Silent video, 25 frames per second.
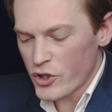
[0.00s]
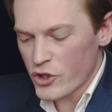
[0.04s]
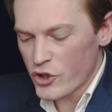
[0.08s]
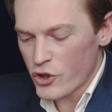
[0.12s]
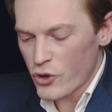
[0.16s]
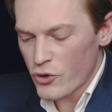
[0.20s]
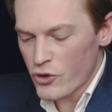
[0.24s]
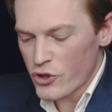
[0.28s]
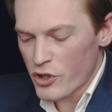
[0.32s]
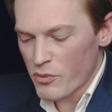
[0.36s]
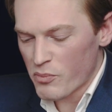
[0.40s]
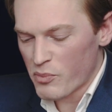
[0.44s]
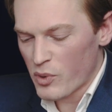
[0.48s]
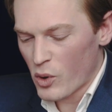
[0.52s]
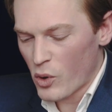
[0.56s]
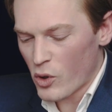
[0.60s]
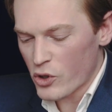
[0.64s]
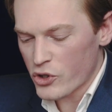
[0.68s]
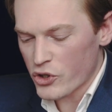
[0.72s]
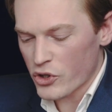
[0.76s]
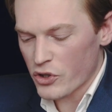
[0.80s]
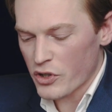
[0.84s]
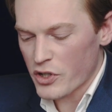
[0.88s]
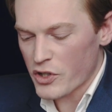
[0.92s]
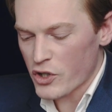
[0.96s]
induced
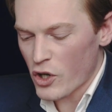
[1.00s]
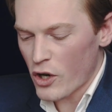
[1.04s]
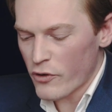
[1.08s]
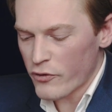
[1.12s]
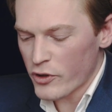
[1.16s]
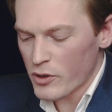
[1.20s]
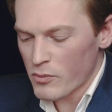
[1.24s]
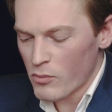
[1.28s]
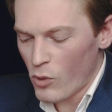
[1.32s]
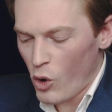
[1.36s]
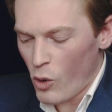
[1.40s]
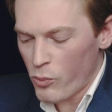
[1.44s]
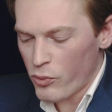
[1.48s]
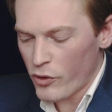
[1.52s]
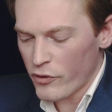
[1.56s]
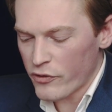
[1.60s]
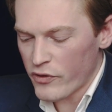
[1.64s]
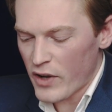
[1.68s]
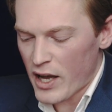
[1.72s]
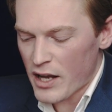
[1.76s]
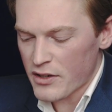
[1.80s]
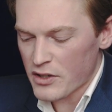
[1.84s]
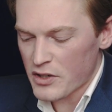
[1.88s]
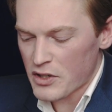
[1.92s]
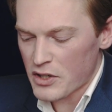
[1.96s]
abortion is often more
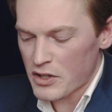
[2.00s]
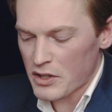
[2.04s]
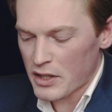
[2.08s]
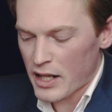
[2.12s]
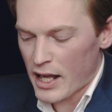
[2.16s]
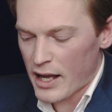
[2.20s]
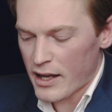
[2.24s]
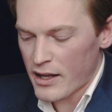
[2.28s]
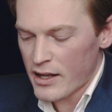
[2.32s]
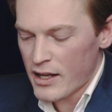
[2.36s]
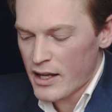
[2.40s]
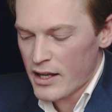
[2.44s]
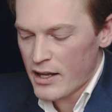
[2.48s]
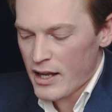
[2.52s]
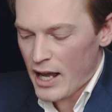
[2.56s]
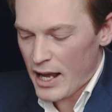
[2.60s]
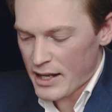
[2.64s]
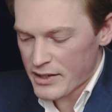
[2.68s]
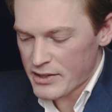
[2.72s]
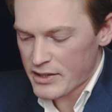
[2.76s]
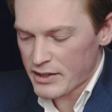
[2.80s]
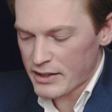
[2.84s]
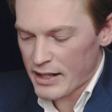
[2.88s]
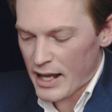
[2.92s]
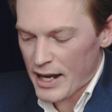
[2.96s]
profound
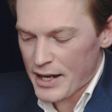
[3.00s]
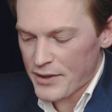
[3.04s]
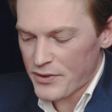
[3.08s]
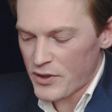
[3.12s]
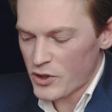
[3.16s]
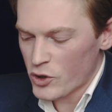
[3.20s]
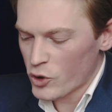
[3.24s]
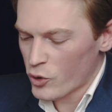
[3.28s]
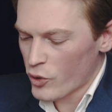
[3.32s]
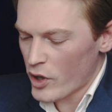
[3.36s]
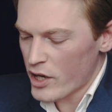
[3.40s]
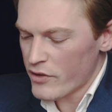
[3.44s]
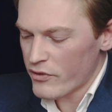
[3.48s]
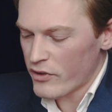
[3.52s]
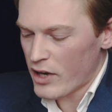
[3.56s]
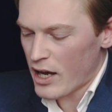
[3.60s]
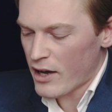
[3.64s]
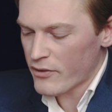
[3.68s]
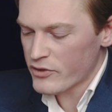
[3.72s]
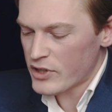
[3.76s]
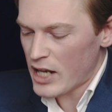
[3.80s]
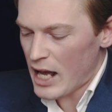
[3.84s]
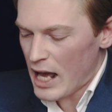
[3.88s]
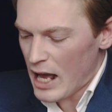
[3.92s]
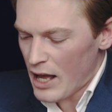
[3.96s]
and delayed than grief
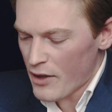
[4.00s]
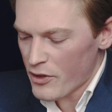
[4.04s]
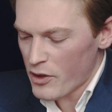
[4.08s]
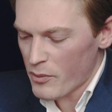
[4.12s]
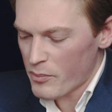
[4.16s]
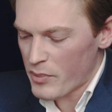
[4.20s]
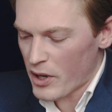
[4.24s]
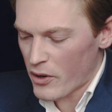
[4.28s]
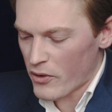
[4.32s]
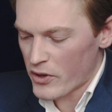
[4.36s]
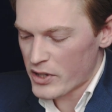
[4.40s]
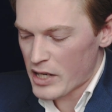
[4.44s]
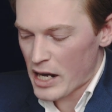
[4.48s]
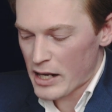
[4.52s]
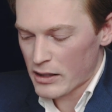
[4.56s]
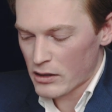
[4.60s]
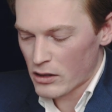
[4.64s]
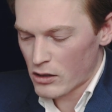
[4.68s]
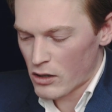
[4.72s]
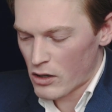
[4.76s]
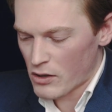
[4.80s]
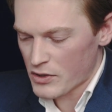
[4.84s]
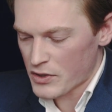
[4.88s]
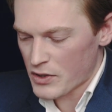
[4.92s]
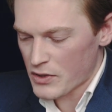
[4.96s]
after other perinatal
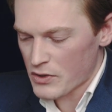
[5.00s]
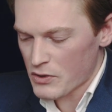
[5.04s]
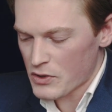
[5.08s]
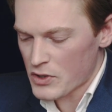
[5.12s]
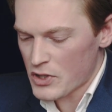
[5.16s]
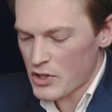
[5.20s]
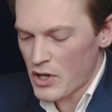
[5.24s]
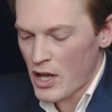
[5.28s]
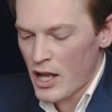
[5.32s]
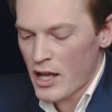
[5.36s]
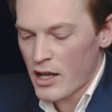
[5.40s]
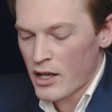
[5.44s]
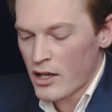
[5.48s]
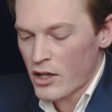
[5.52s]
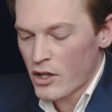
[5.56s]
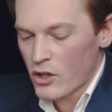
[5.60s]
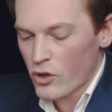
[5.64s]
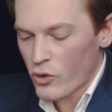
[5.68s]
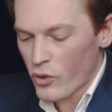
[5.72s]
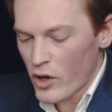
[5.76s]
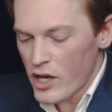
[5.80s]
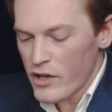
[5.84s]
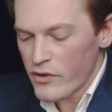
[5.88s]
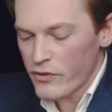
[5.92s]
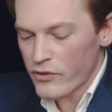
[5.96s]
losses.
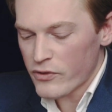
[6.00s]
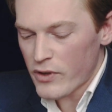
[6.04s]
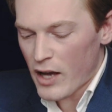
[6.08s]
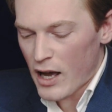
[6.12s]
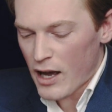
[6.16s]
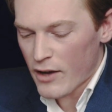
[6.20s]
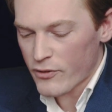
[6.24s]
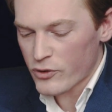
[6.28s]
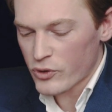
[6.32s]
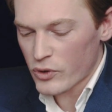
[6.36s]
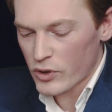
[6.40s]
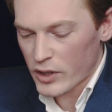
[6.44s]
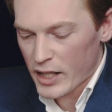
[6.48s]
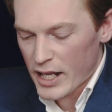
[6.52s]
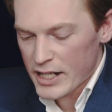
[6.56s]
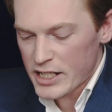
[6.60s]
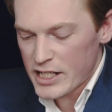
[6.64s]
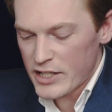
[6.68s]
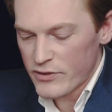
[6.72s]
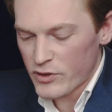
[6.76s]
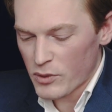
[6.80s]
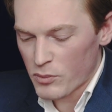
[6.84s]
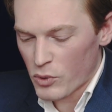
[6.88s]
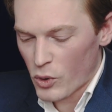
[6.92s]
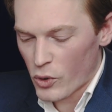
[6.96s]
Grief after
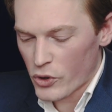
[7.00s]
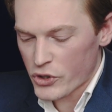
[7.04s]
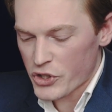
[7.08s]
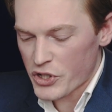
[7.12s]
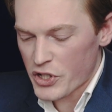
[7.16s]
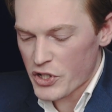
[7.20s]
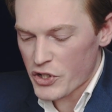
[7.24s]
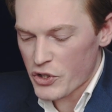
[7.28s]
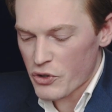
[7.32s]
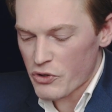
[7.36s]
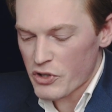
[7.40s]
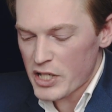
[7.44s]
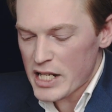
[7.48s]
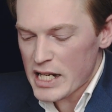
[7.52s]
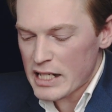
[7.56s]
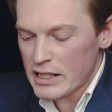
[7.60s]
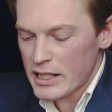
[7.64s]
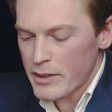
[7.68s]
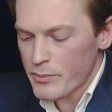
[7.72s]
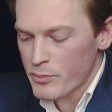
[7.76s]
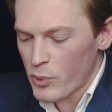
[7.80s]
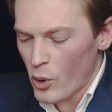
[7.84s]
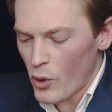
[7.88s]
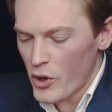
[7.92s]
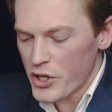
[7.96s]
elective abortion is
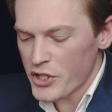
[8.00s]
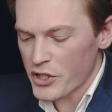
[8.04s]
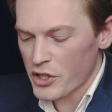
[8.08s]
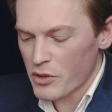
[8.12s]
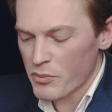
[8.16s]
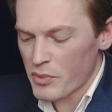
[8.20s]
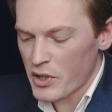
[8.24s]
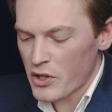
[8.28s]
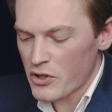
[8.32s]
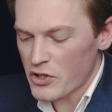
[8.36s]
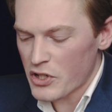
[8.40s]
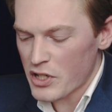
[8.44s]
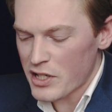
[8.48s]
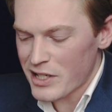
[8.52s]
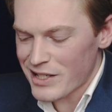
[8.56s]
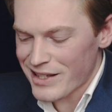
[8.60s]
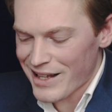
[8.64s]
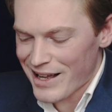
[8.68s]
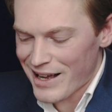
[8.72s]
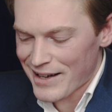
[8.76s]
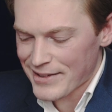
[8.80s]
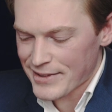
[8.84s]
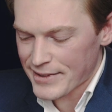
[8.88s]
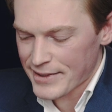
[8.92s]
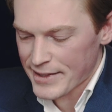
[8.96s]
uniquely poignant because it is
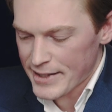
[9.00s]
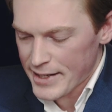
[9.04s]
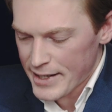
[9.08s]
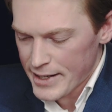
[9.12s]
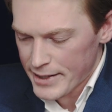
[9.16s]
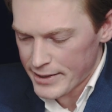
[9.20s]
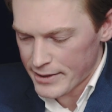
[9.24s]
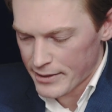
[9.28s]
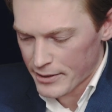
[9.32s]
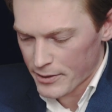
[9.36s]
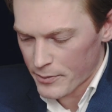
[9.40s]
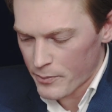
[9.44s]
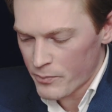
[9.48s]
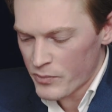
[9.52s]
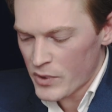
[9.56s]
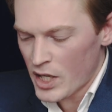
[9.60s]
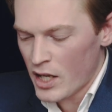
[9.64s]
largely hidden.